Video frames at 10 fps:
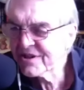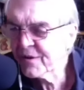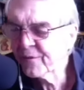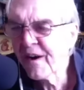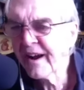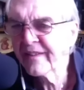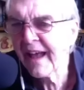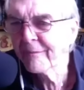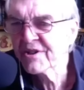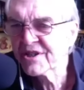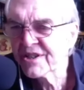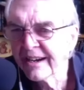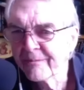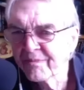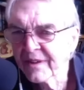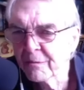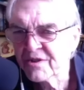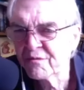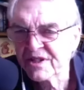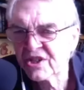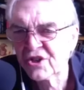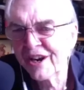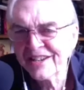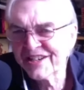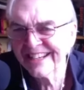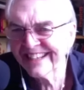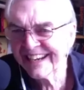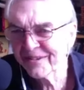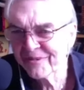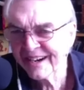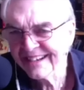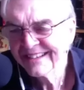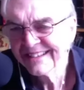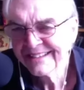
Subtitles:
did you find that was restricting in any way?